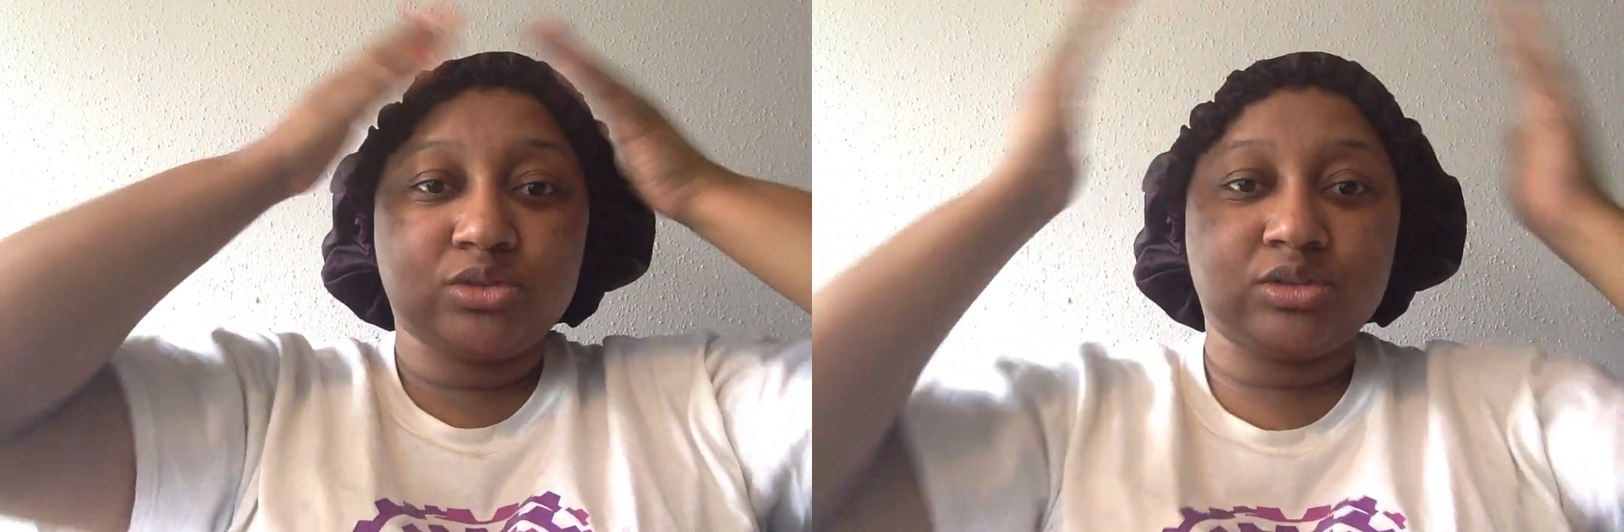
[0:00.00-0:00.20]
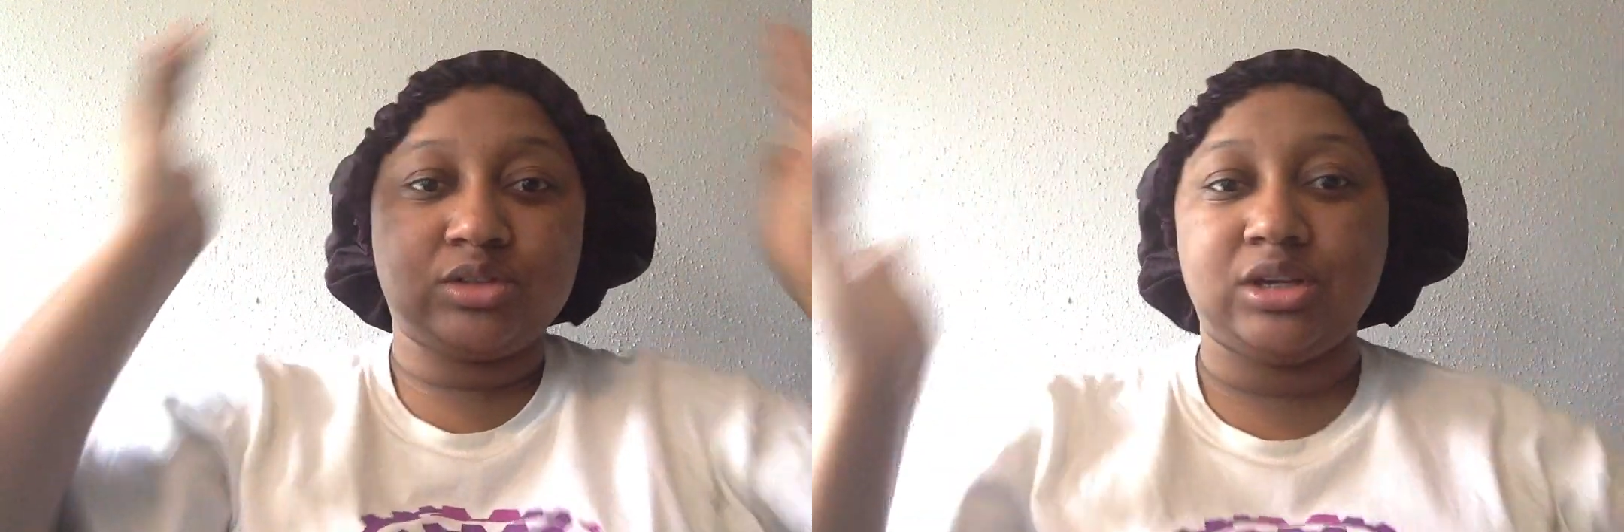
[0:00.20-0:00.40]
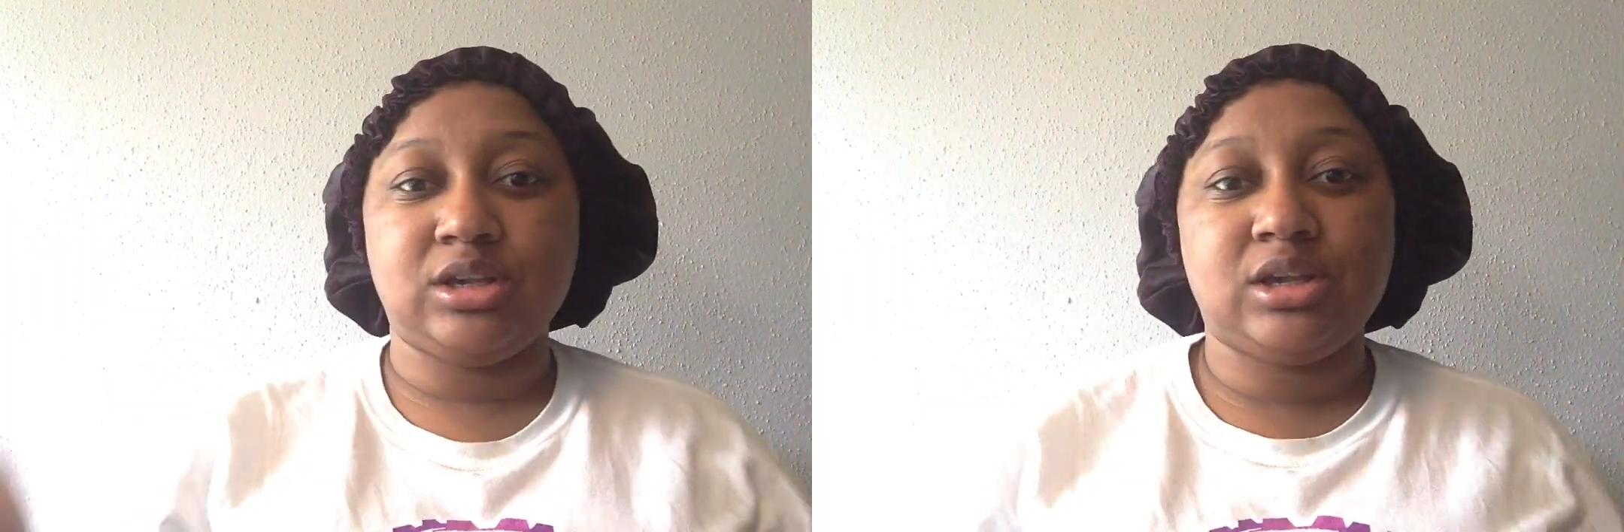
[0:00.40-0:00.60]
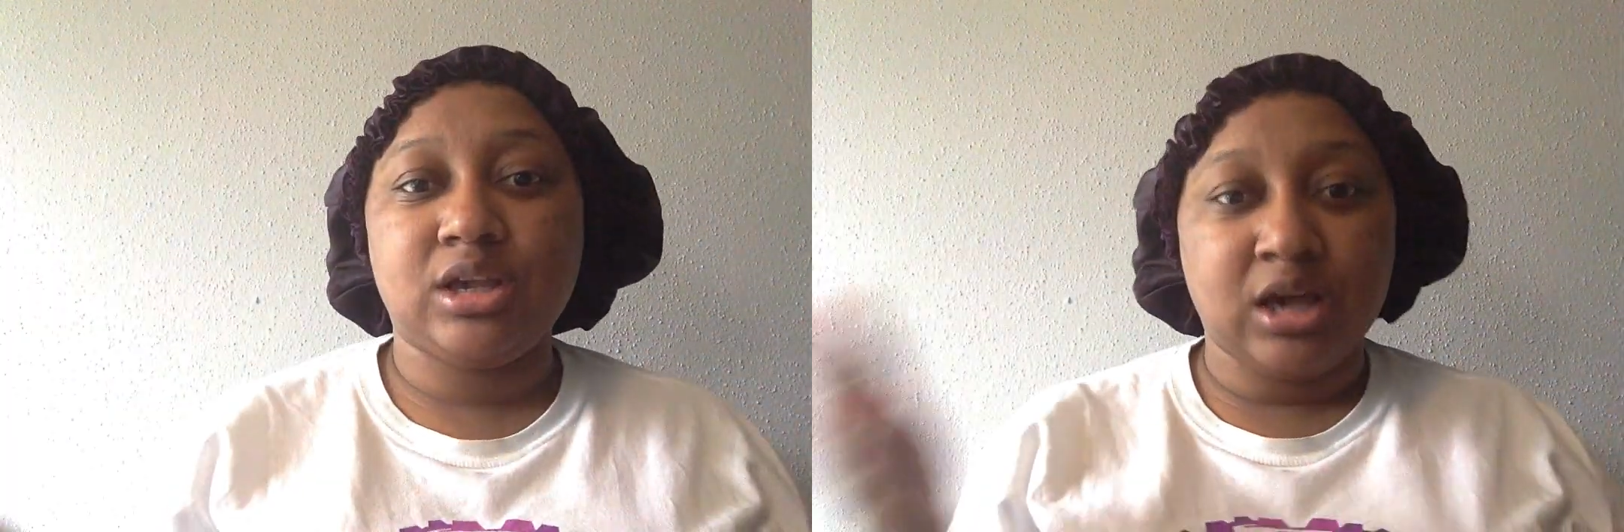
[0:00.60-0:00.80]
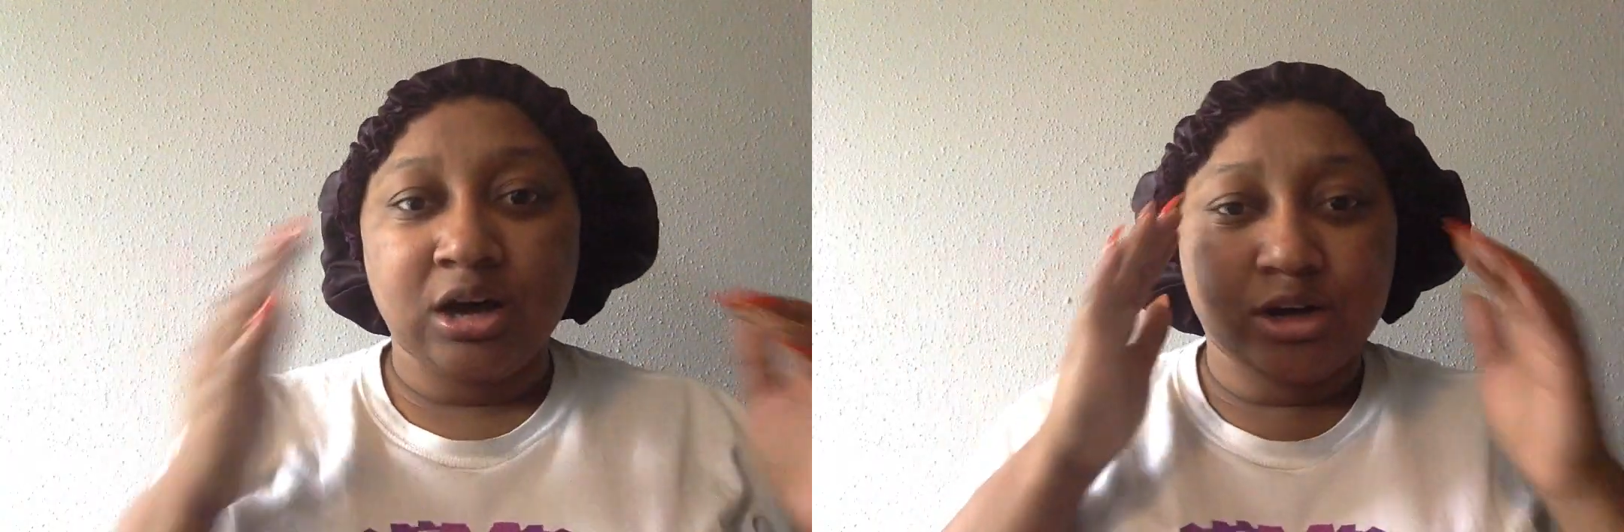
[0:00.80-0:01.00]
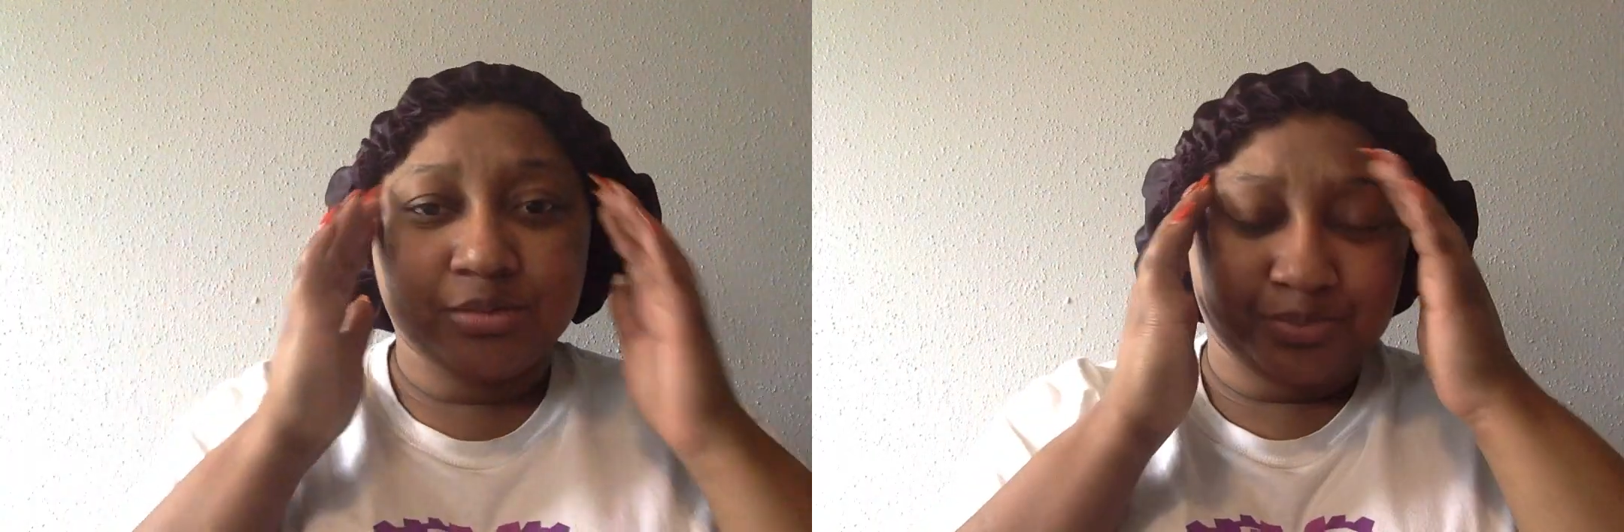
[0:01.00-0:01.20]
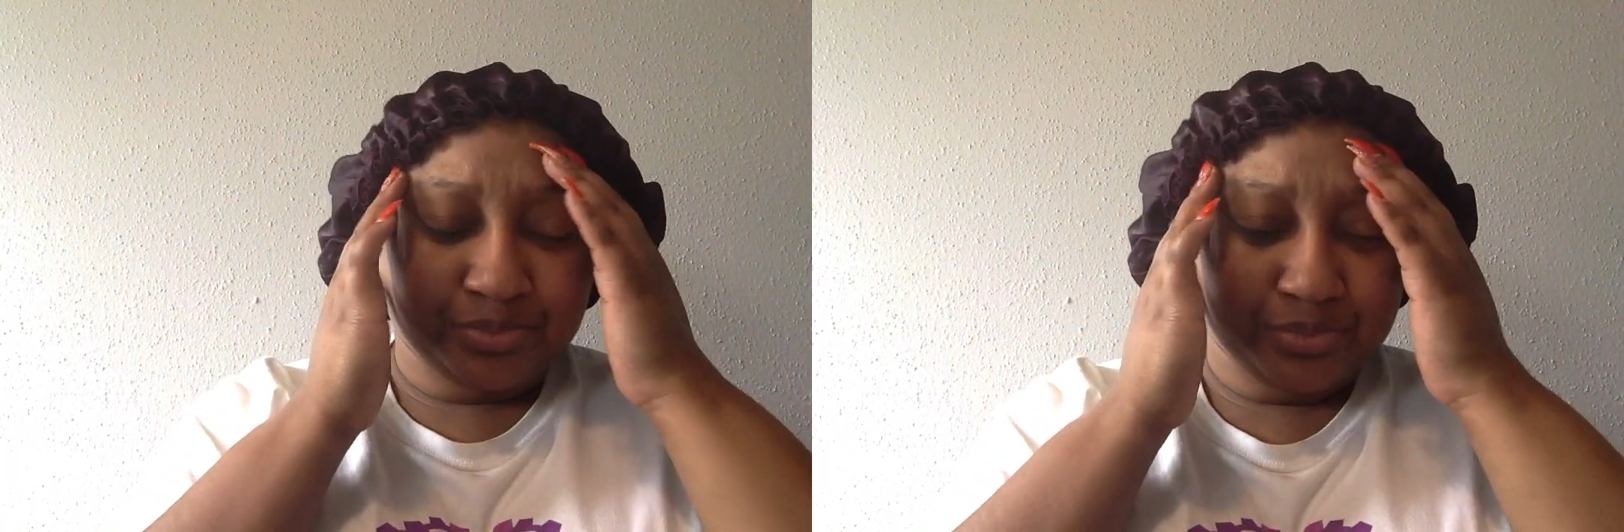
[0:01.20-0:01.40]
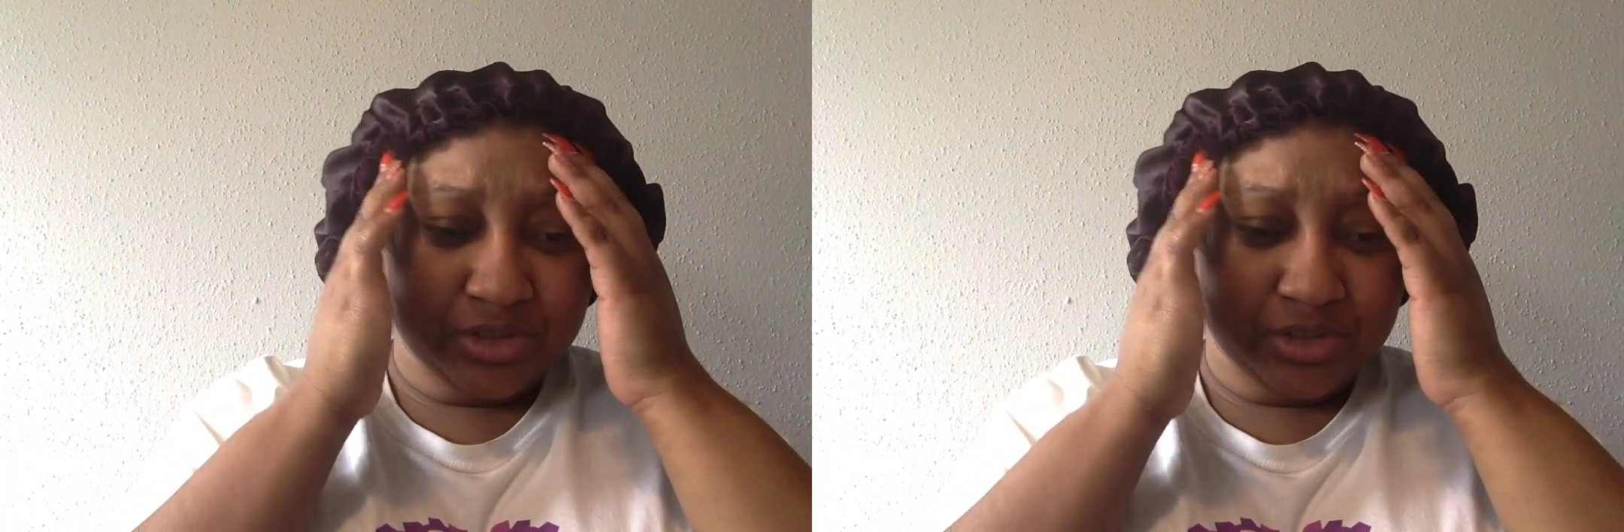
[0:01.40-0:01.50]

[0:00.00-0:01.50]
see um,